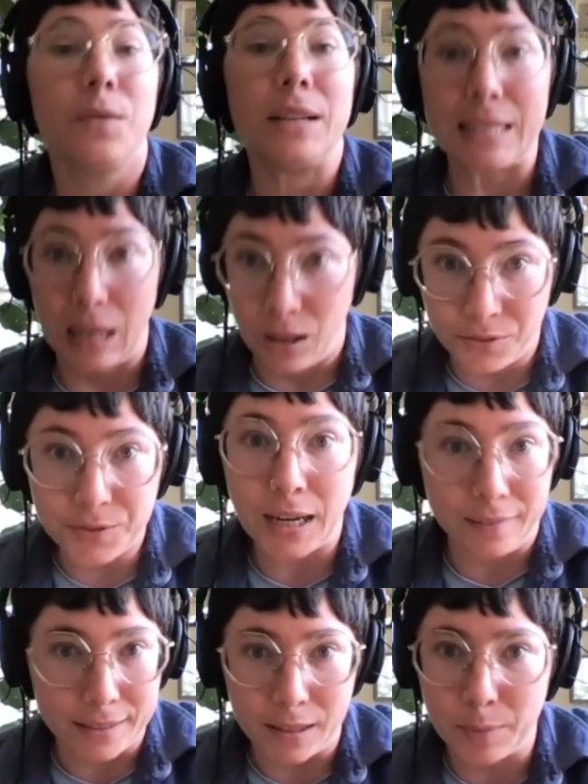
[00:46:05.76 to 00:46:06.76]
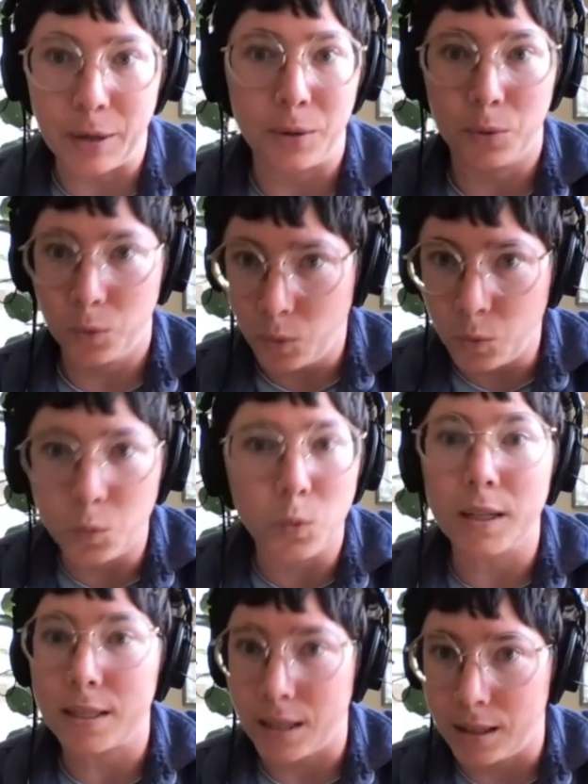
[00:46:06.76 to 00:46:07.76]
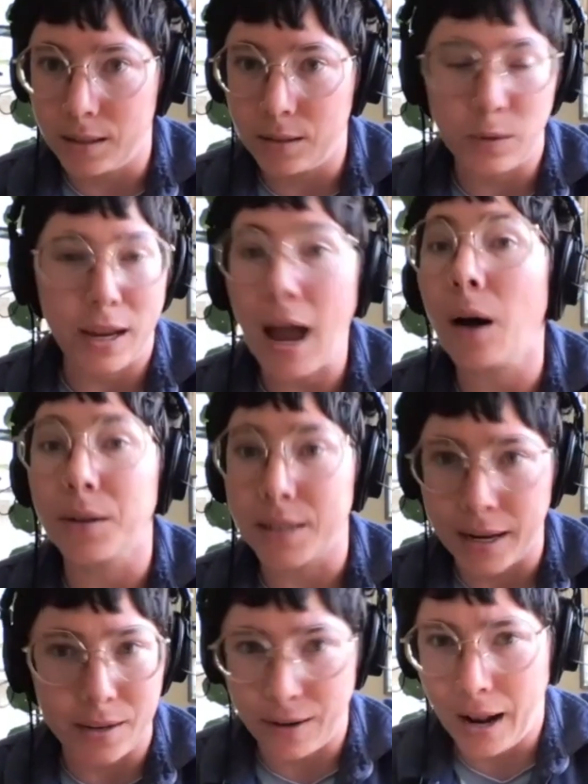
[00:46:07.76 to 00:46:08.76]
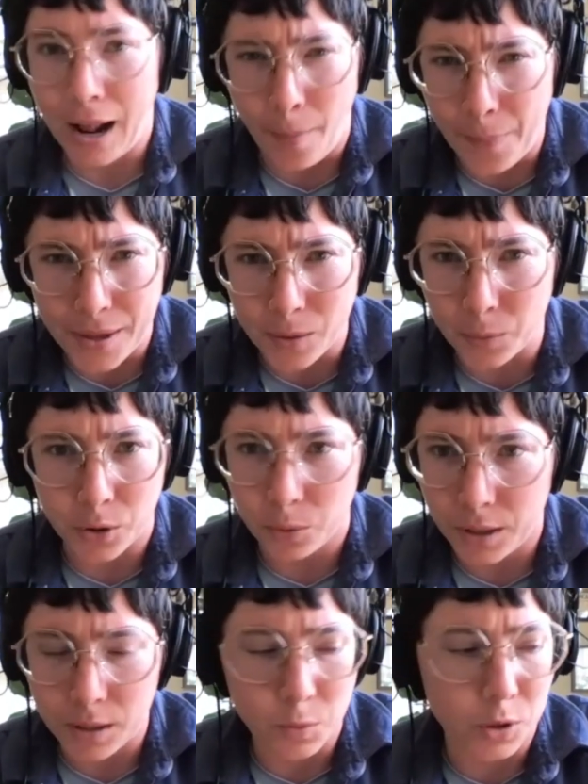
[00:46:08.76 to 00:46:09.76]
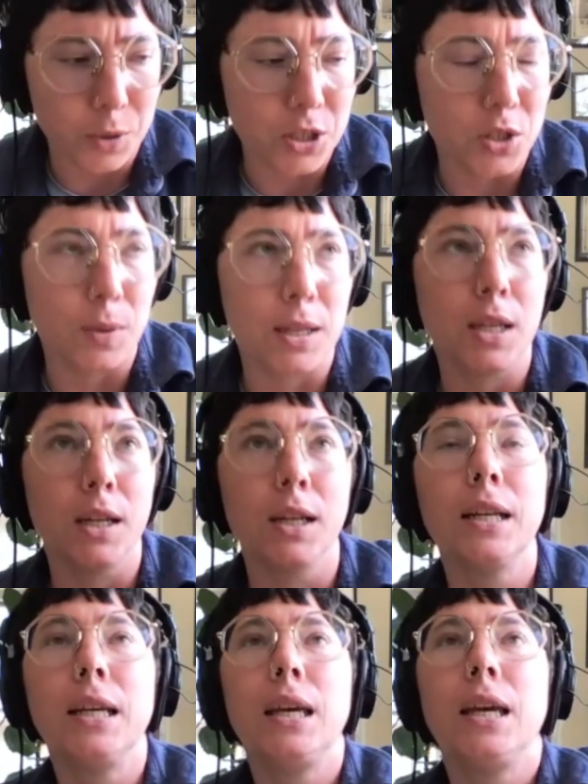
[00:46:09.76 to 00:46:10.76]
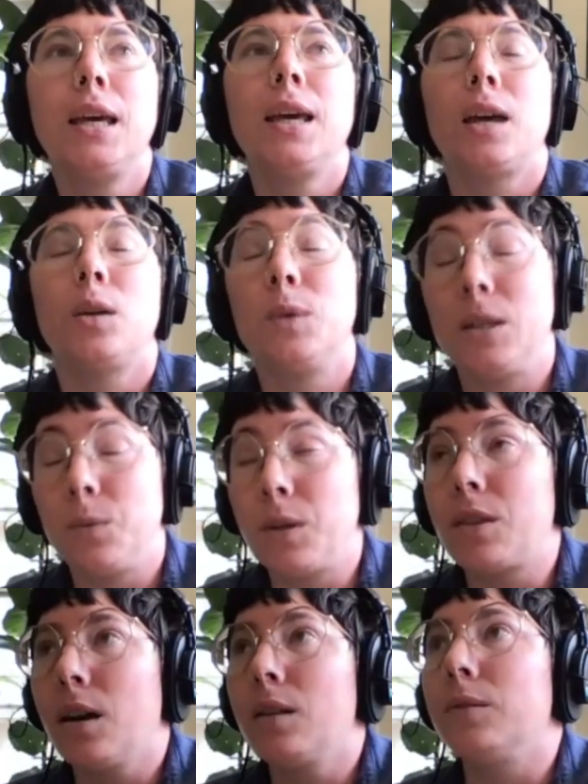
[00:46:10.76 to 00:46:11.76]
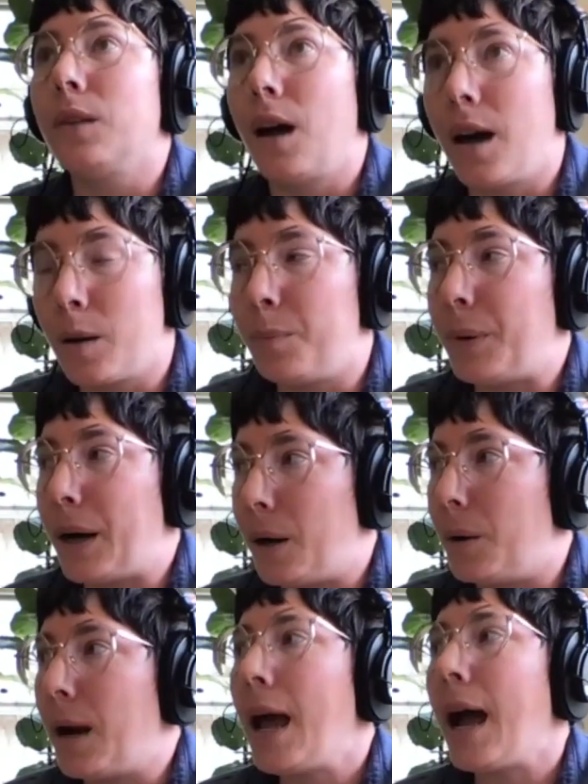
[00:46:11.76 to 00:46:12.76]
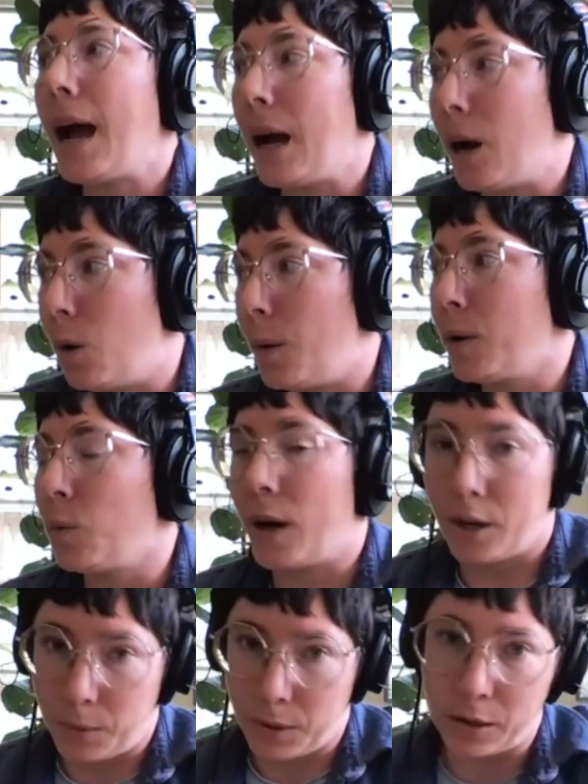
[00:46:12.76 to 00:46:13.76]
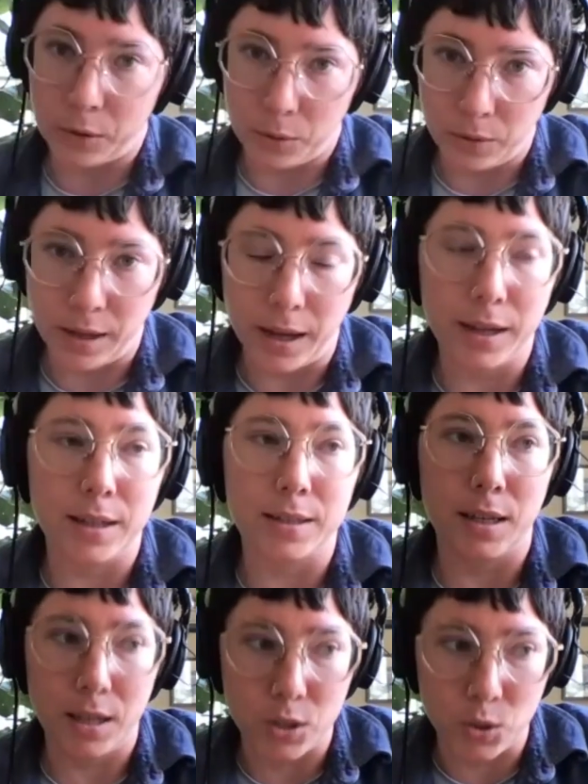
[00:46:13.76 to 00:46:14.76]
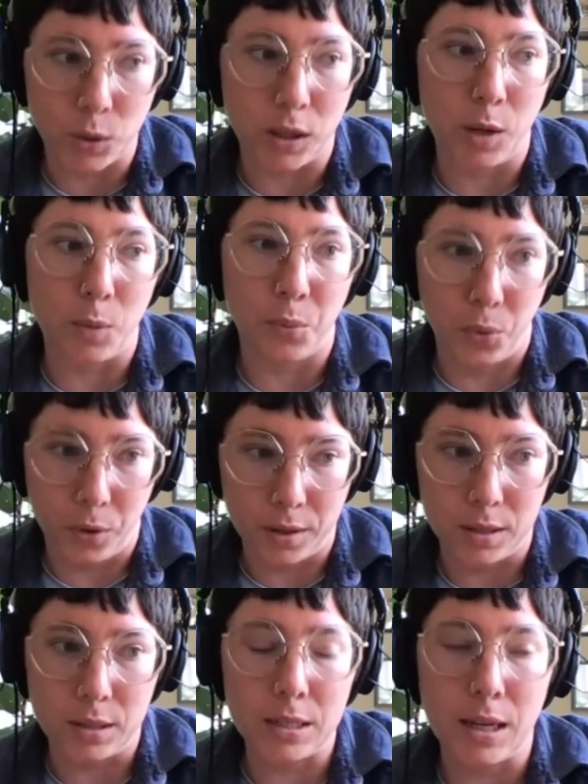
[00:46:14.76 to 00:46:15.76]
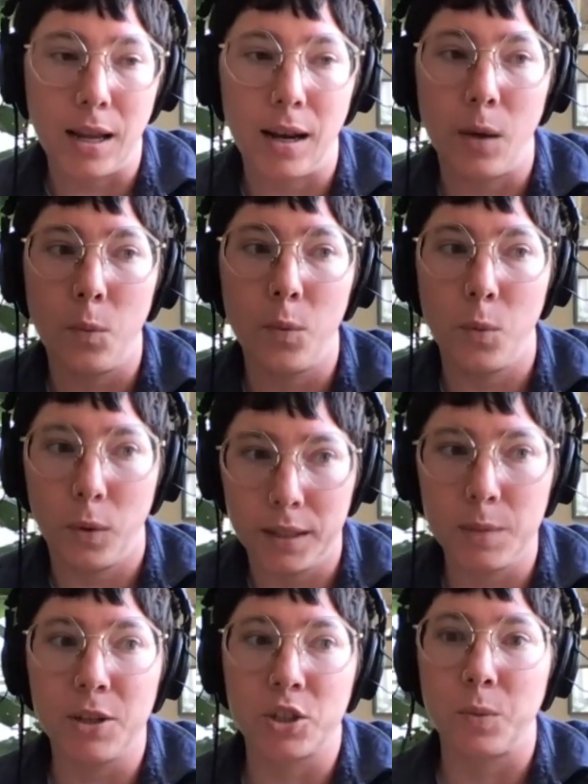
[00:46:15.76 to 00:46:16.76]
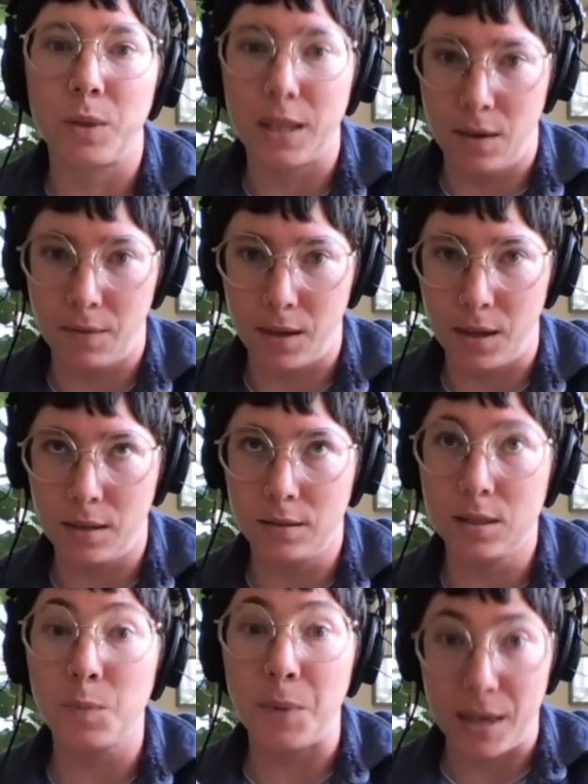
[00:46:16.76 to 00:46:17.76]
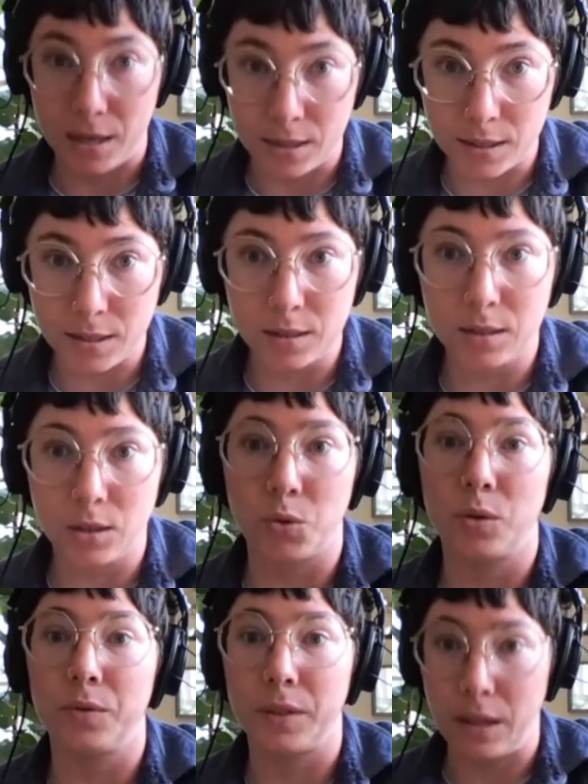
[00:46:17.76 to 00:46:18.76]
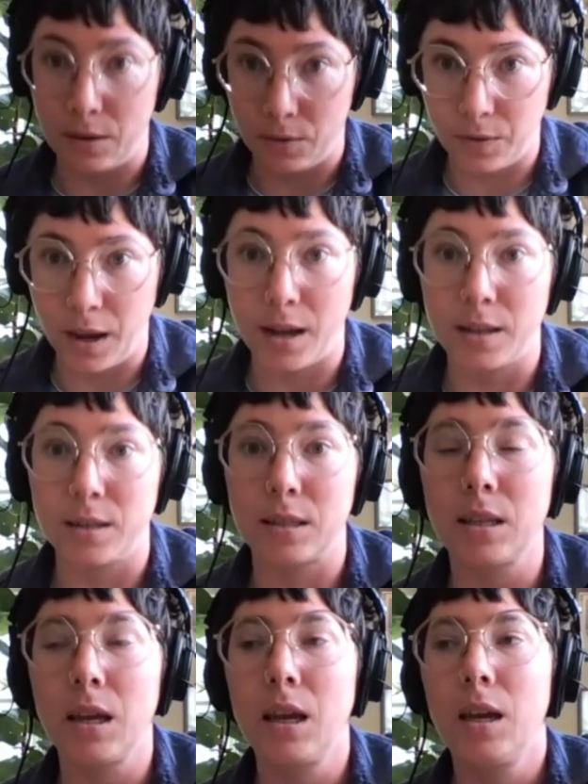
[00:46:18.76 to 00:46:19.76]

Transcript: of itself telling about what is it, like how does that even happen? What are we doing here? And we thought a lot about how and where to include that because it is really important. And we wanted to make sure we gave it space to sort of live as